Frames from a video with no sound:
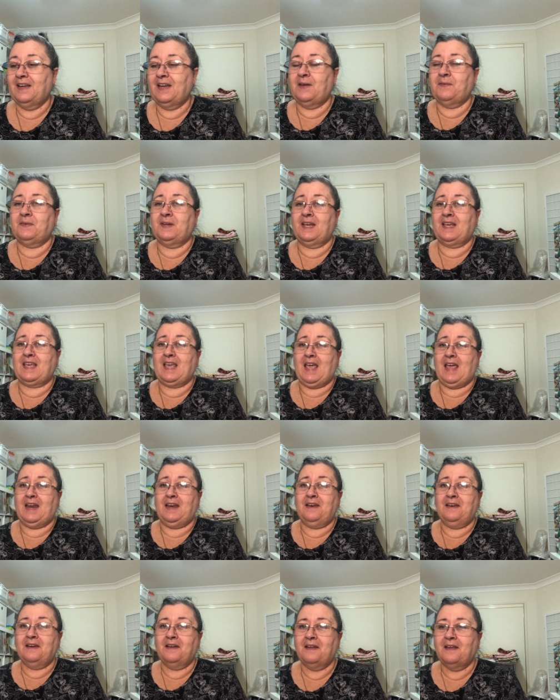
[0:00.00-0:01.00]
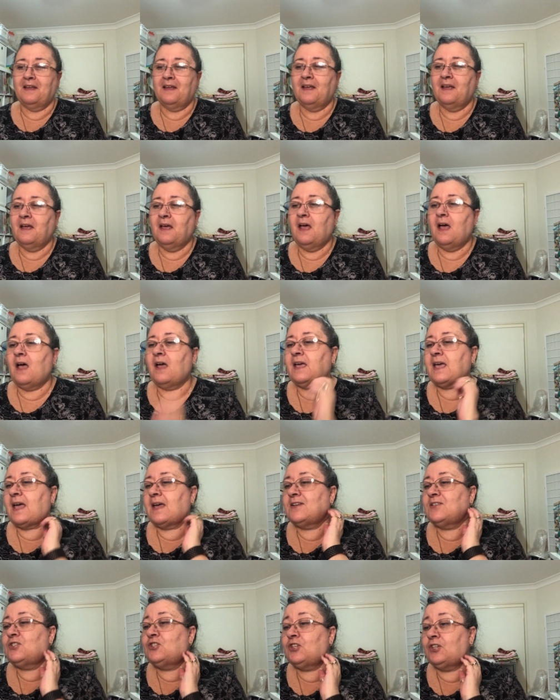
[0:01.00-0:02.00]
if you can.
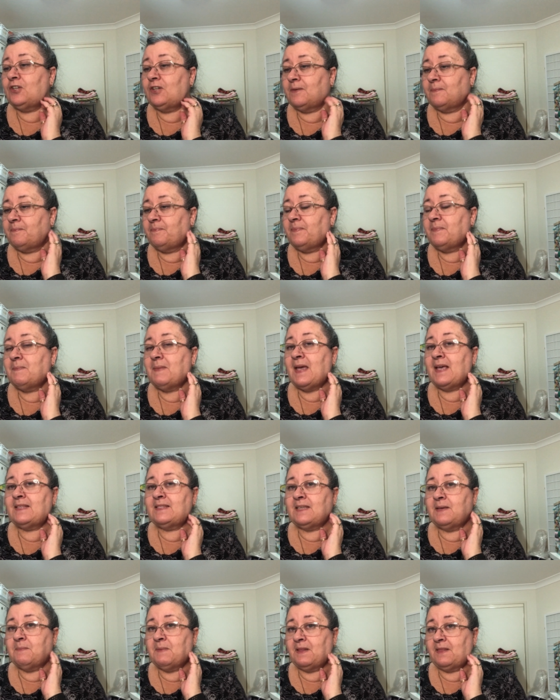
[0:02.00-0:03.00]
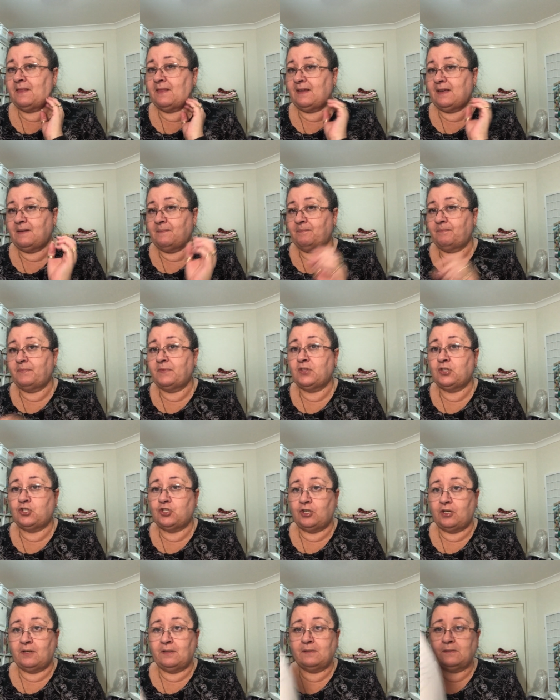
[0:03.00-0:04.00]
Okay, June, Magazine Monthly
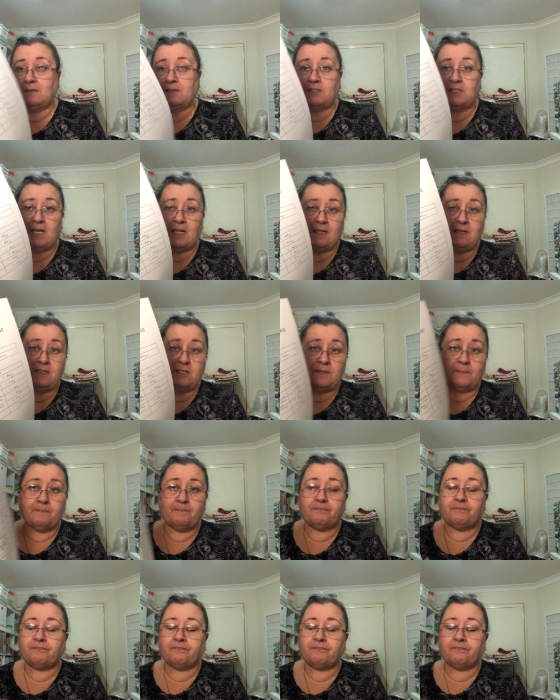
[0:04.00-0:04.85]
June Challenge.